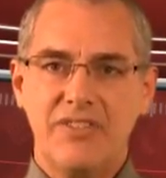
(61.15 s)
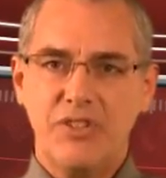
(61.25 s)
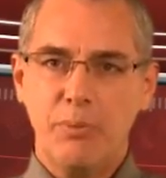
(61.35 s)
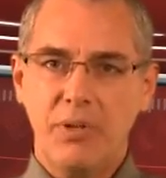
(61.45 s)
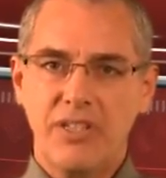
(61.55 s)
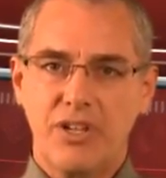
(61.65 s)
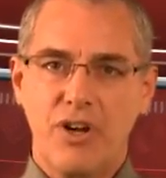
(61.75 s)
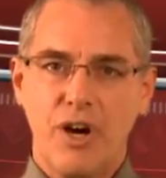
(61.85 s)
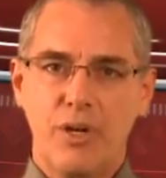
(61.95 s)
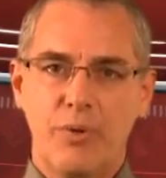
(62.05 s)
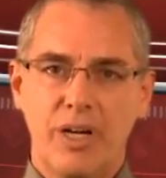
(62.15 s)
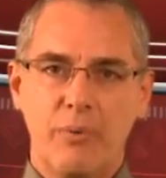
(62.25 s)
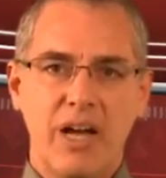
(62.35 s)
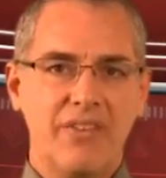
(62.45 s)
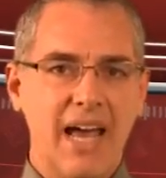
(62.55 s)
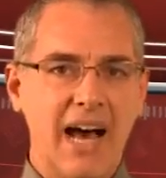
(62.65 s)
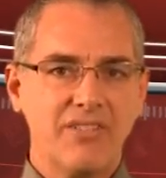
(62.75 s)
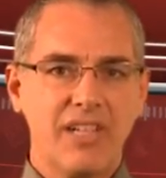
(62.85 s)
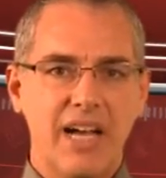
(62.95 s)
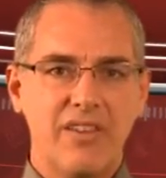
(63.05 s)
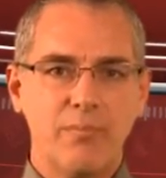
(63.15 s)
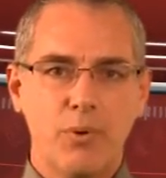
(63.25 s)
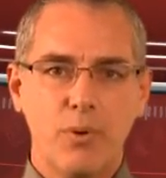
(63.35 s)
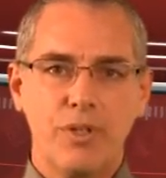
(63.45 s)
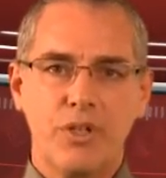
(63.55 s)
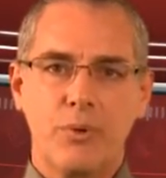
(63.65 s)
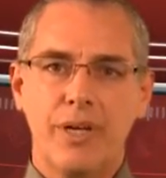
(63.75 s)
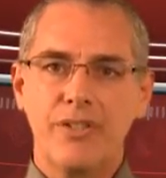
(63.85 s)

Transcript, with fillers: that you place a guard ring around the outside of the board to create a